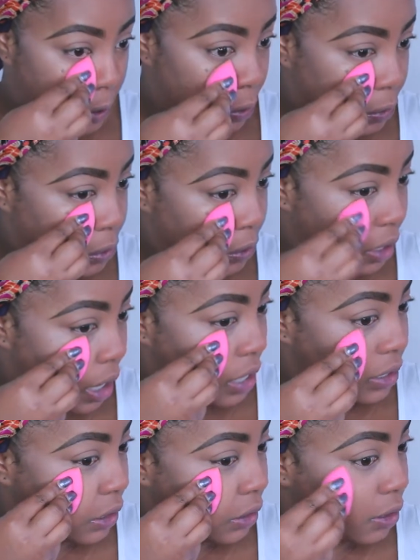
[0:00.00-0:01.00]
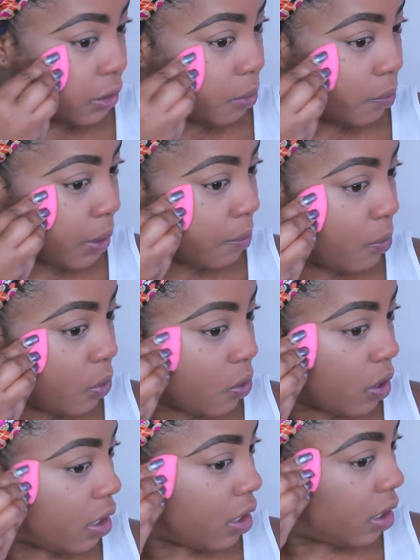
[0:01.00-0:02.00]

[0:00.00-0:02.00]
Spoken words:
neutralize it a little bit more.